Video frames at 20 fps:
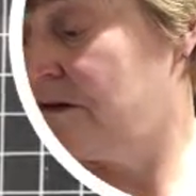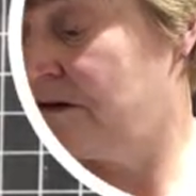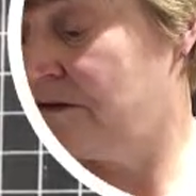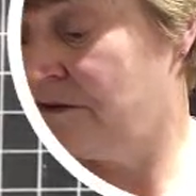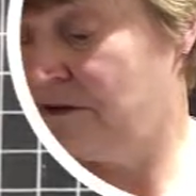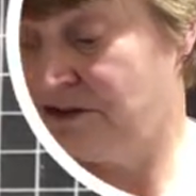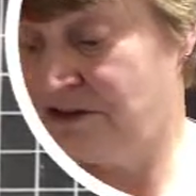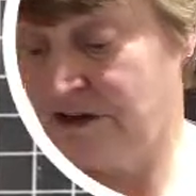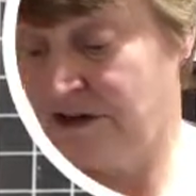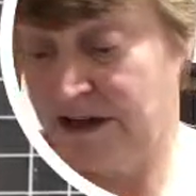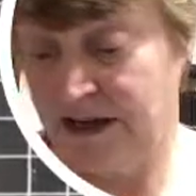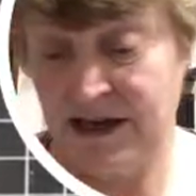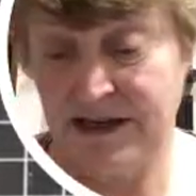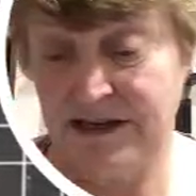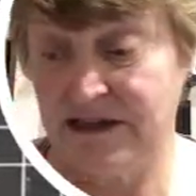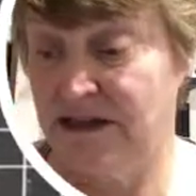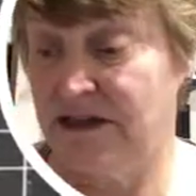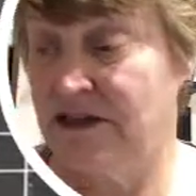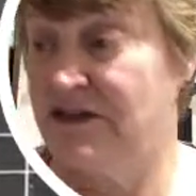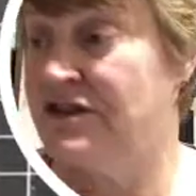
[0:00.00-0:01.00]
which I
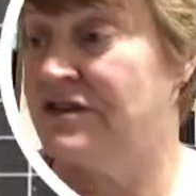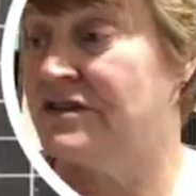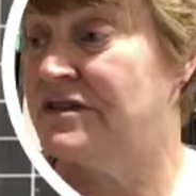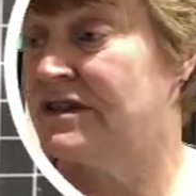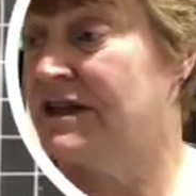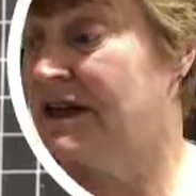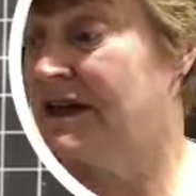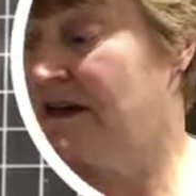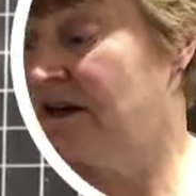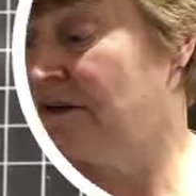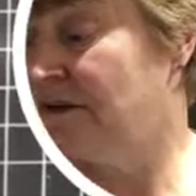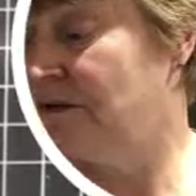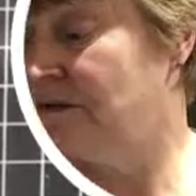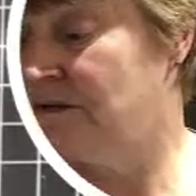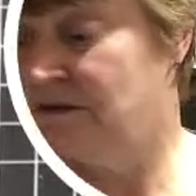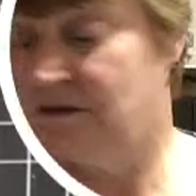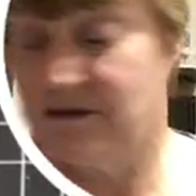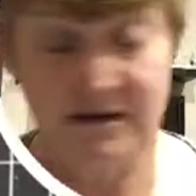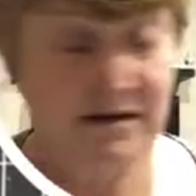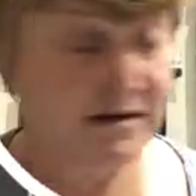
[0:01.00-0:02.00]
had here just now,
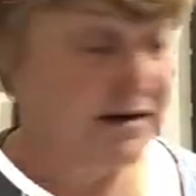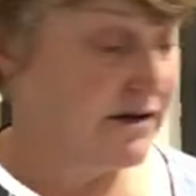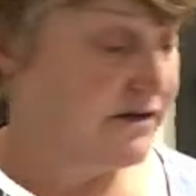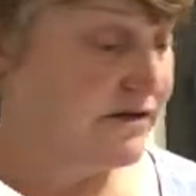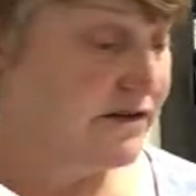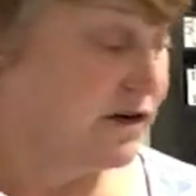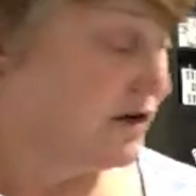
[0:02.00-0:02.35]
and I've